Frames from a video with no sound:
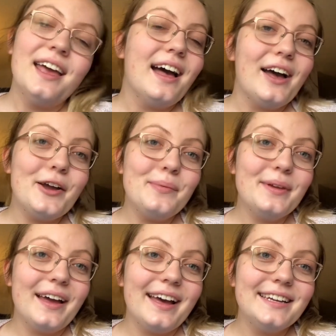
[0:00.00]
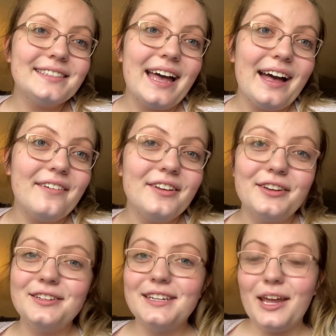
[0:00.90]
I hope you guys have a
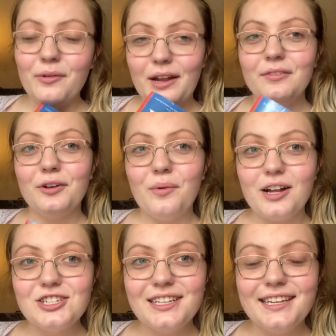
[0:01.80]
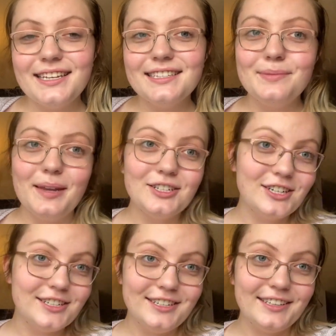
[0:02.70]
good day whenever you're watching this. Make
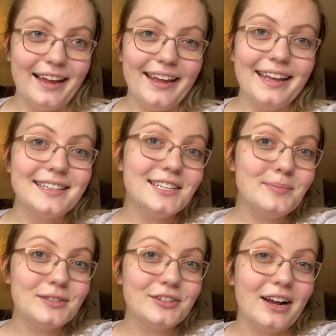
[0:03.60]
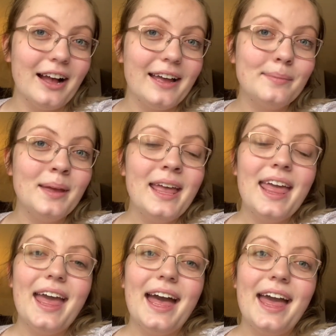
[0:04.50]
sure to like and subscribe,
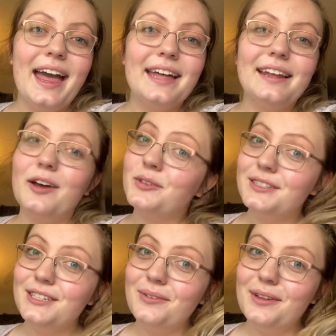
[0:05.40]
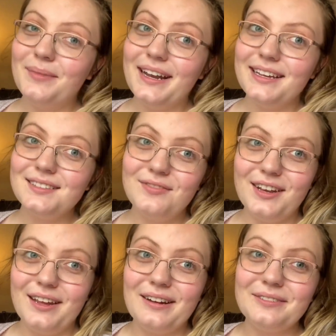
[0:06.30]
and I will see you in my next
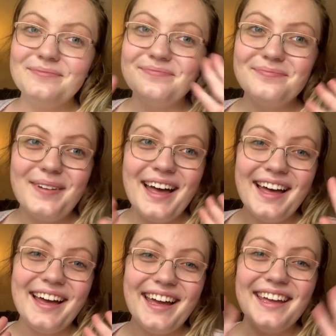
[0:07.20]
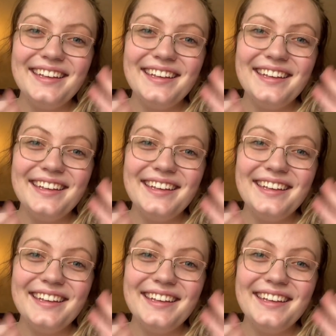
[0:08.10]
video. Bye!